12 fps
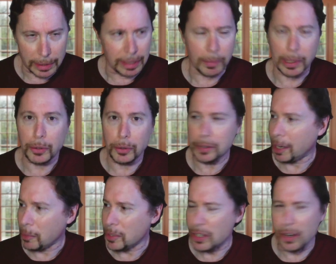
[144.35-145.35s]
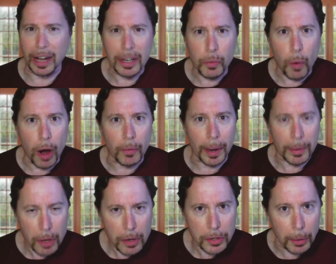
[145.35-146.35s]
when I heard that, I always thought I can walk around
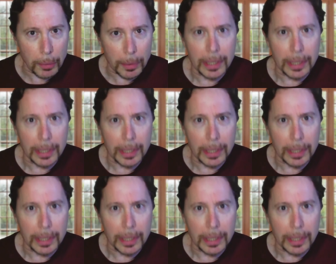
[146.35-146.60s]
also.